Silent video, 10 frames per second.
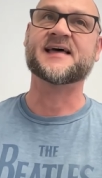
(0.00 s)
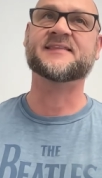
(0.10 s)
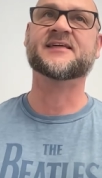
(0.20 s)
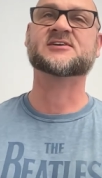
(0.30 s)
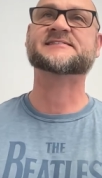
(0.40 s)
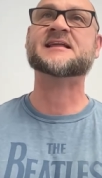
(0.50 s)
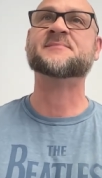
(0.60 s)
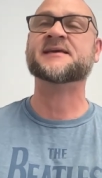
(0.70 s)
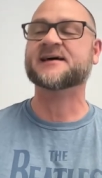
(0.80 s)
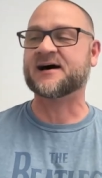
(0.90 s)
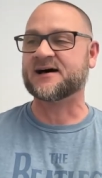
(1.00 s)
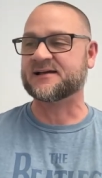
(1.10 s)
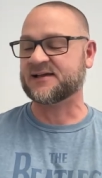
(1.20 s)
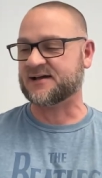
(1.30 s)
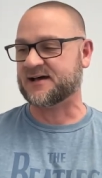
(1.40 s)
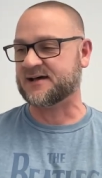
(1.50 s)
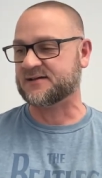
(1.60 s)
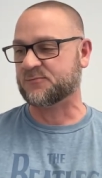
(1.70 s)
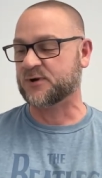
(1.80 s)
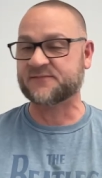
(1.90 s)
And they'll send me uh,
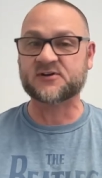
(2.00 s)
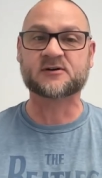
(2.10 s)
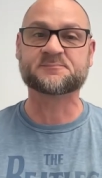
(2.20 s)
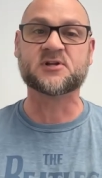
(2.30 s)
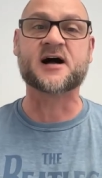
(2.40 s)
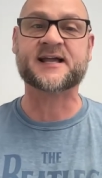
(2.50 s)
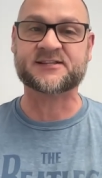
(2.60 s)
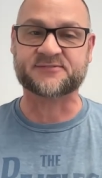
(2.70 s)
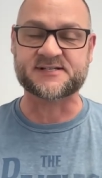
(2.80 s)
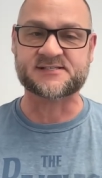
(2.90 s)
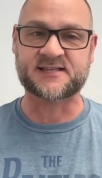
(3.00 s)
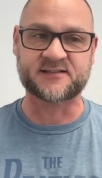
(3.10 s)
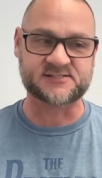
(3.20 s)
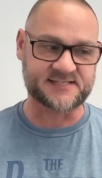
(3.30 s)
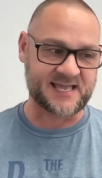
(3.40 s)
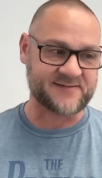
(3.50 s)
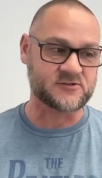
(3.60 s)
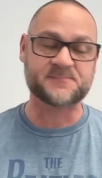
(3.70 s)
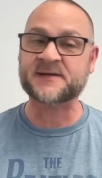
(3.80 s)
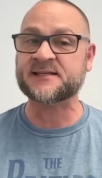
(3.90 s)
uh, one of your blog entries. And they'll say, have
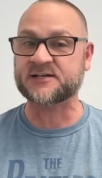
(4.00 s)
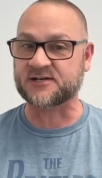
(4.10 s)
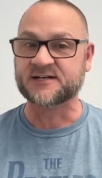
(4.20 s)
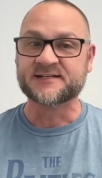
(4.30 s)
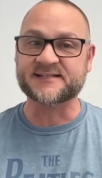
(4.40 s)
you been here?